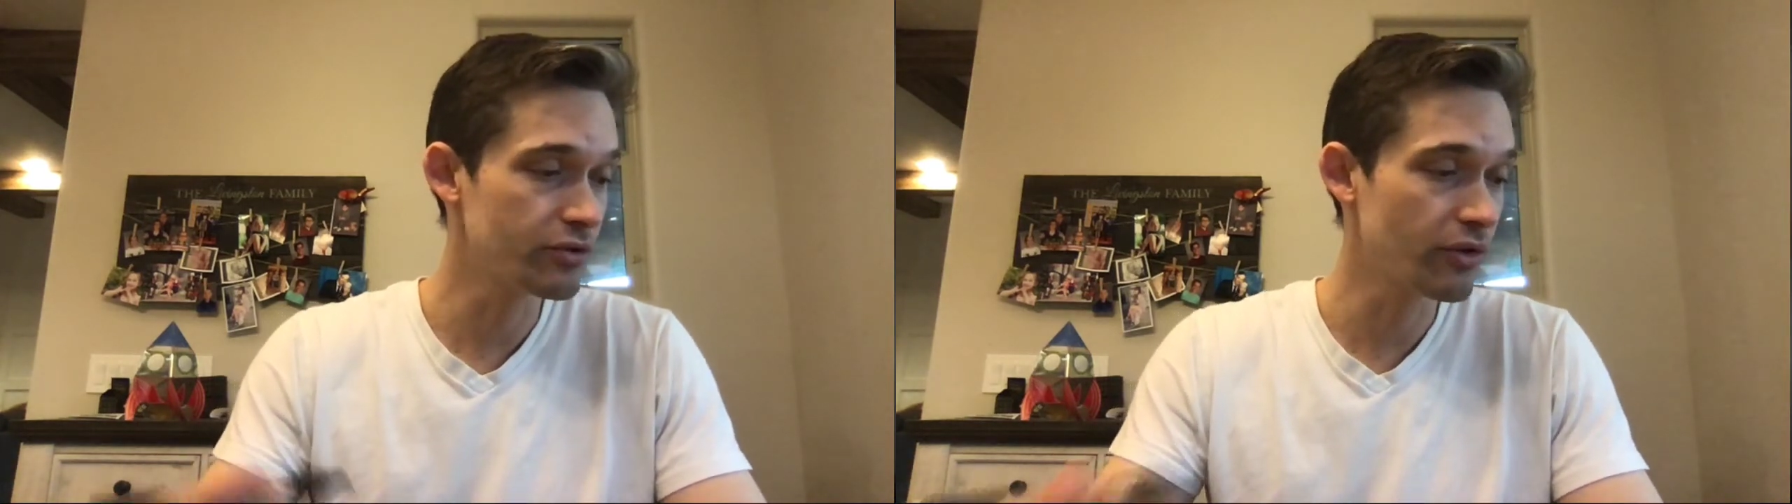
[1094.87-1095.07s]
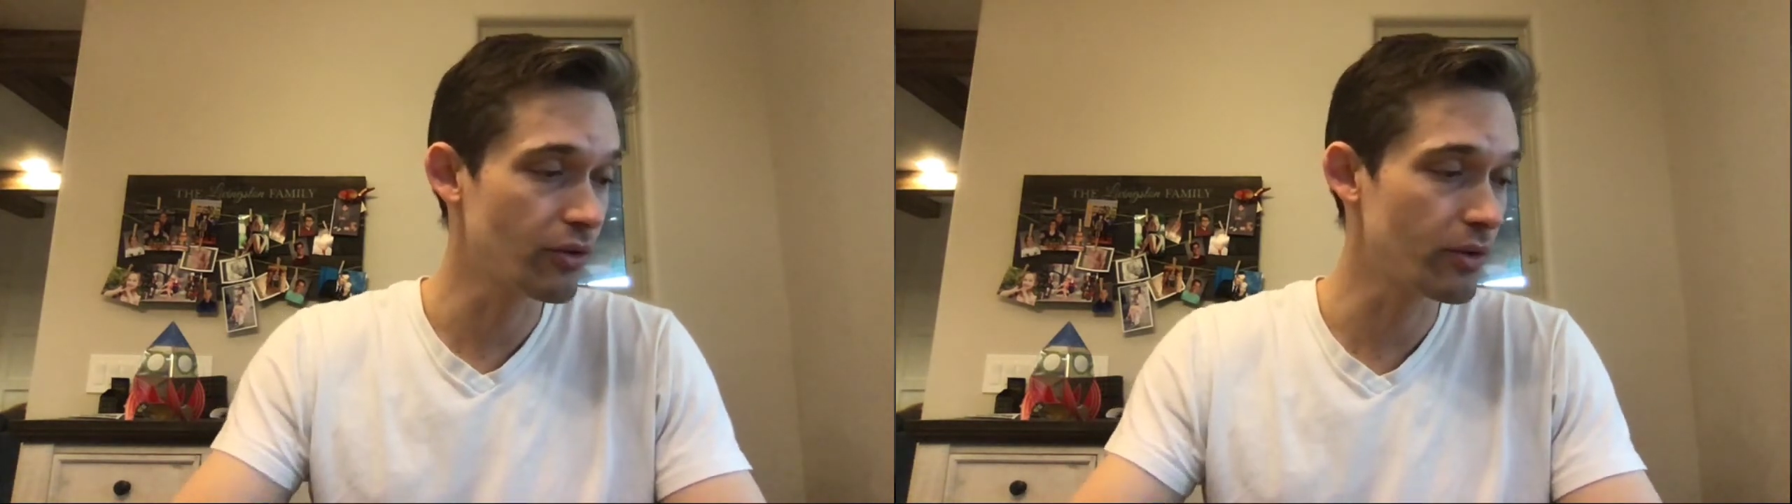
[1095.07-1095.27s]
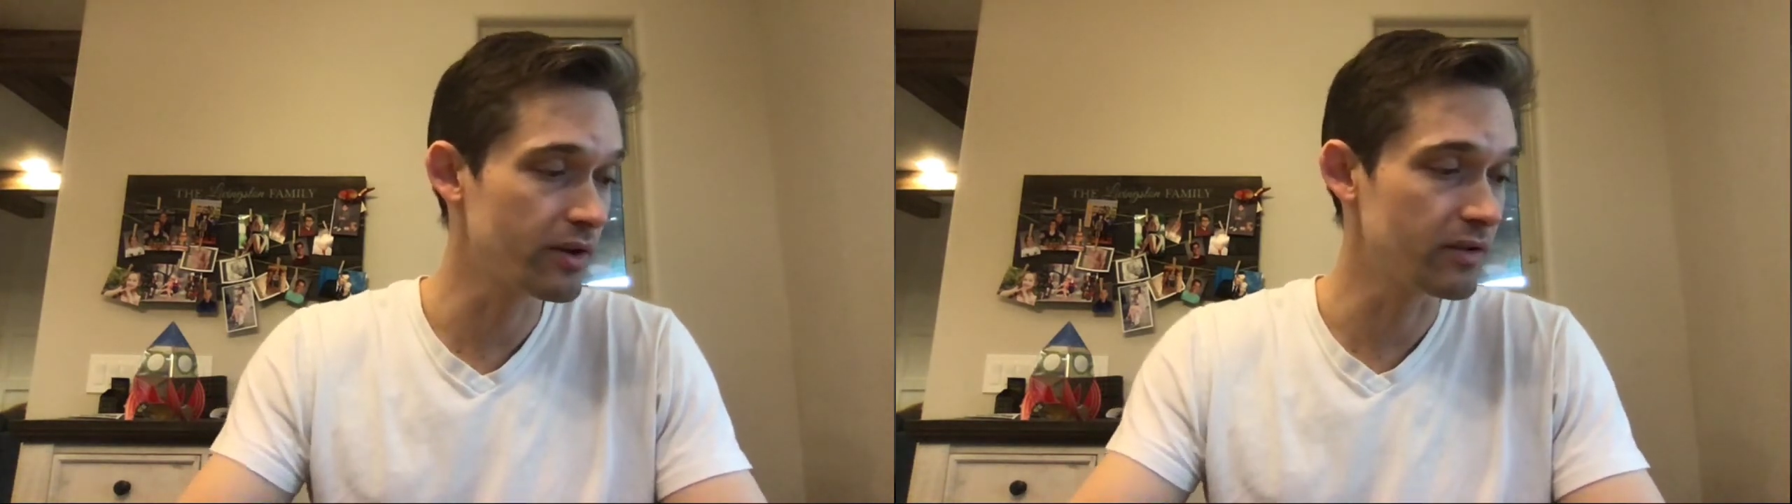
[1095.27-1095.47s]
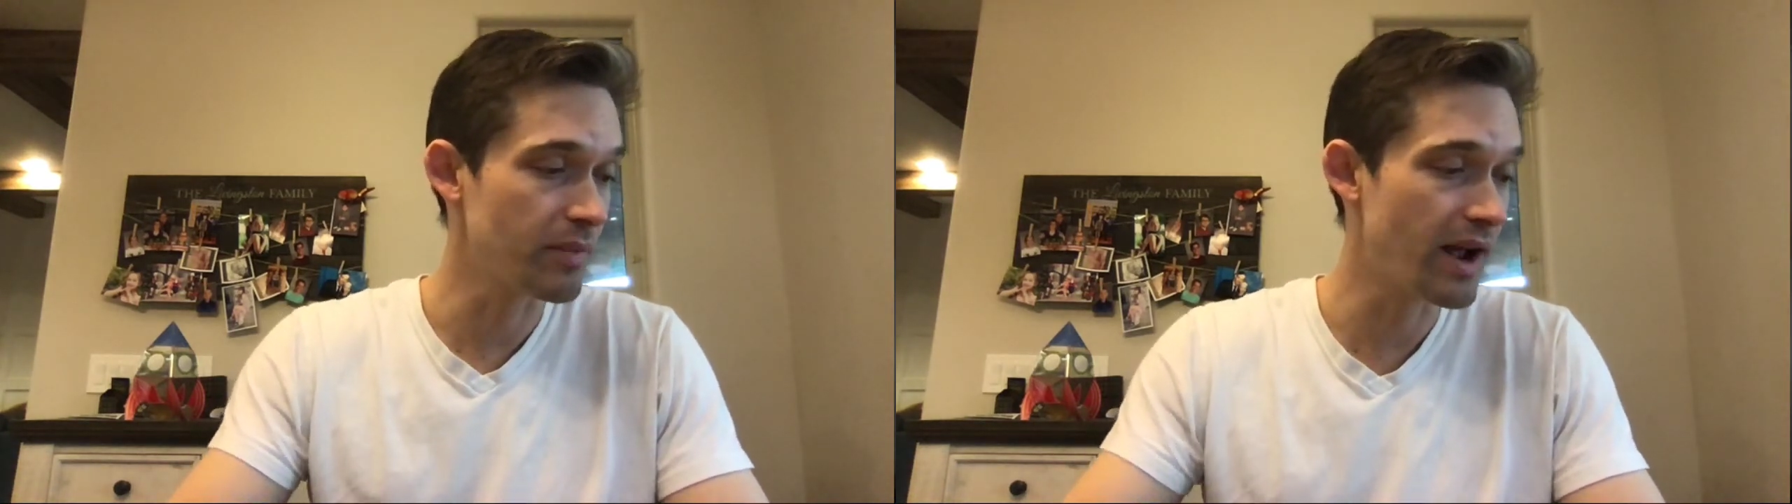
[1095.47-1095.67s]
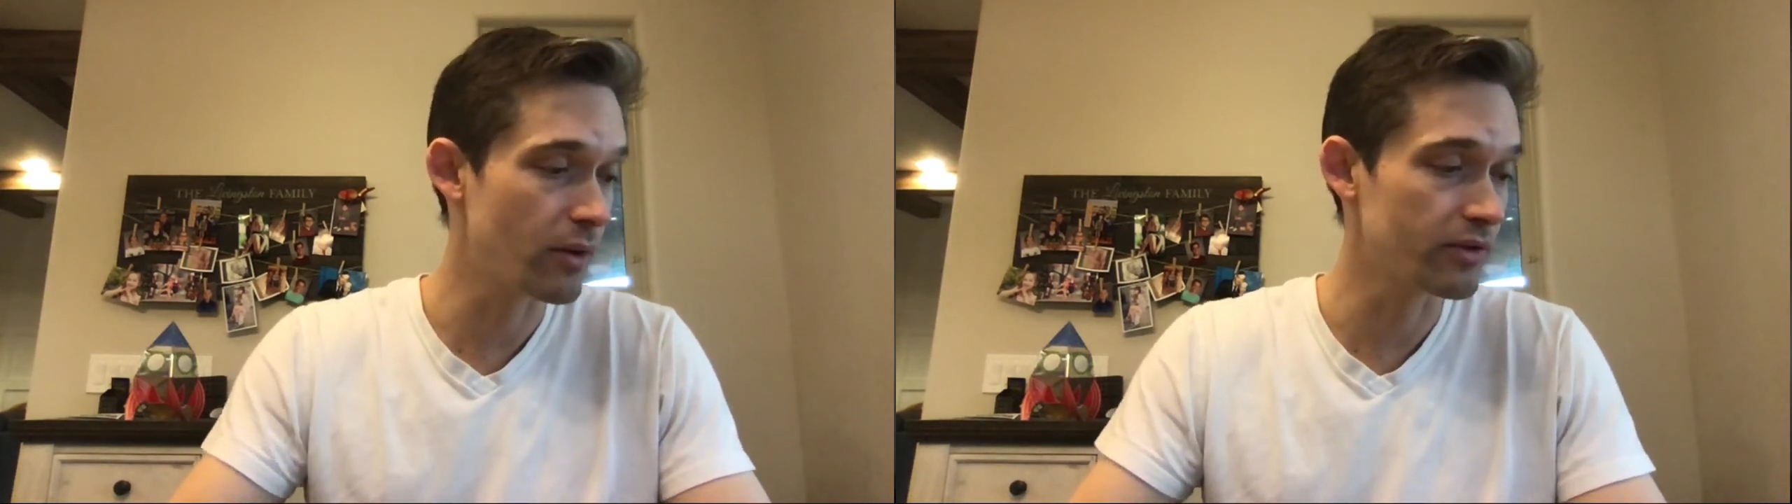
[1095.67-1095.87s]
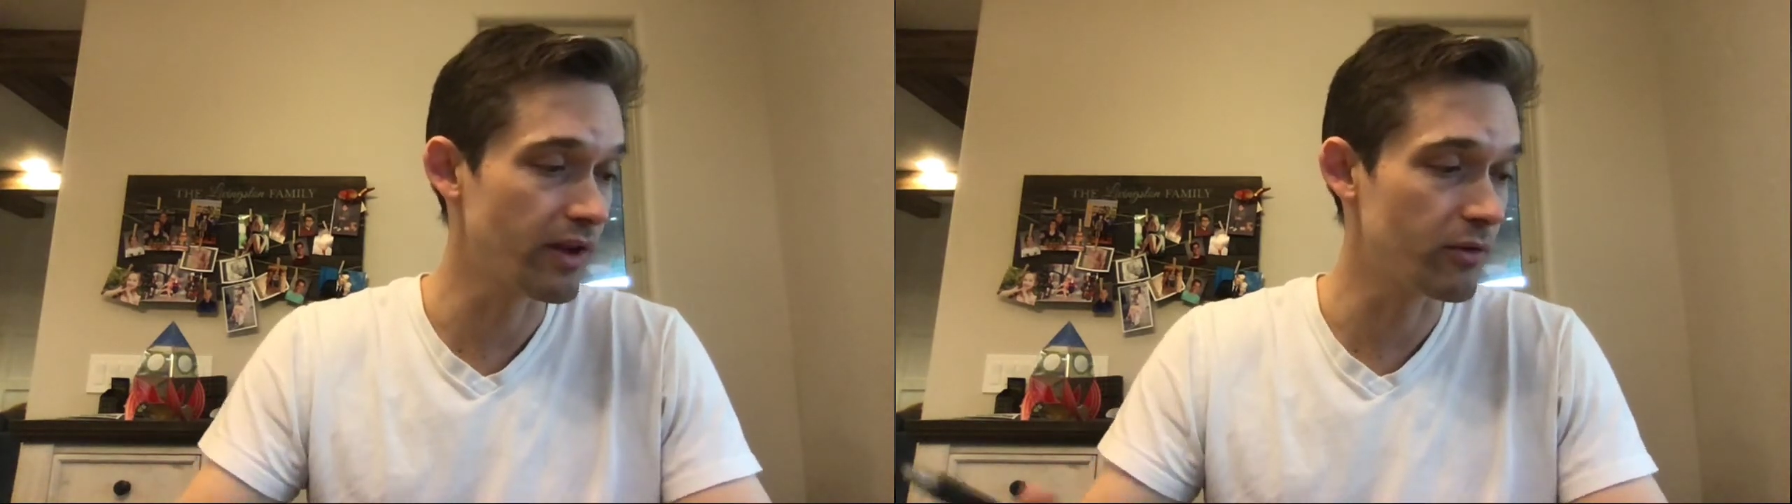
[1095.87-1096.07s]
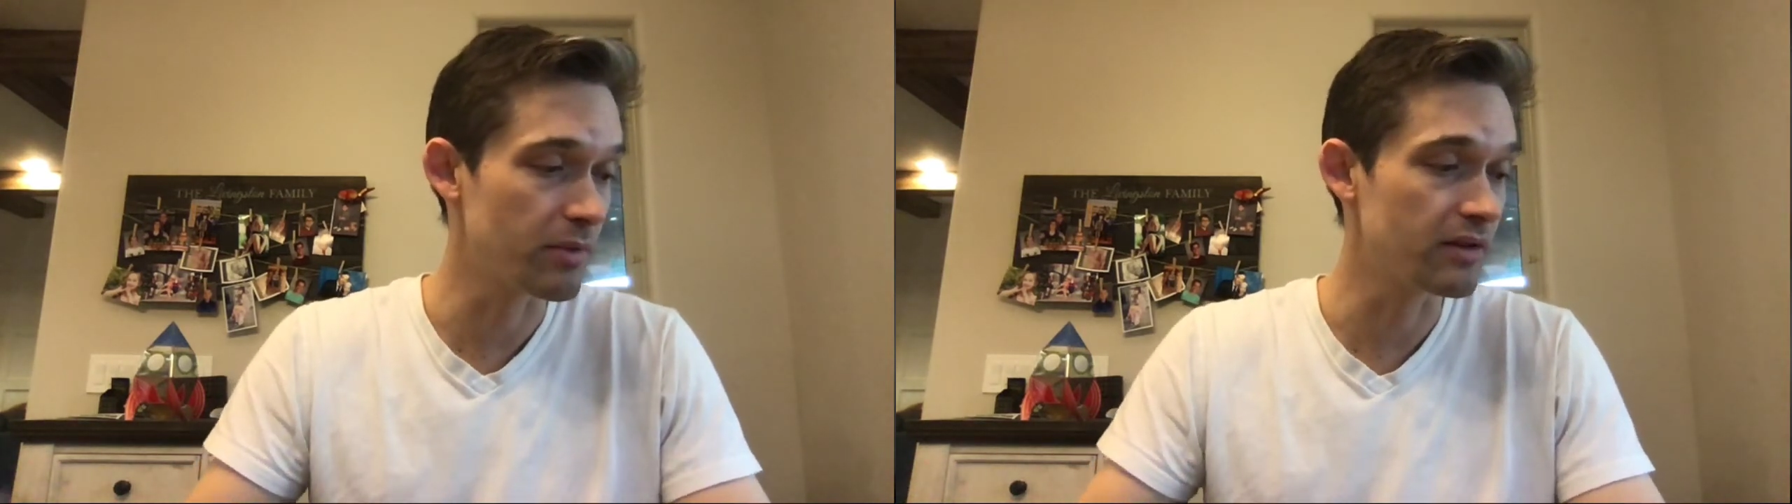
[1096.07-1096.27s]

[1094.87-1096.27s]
authorities, and powers having been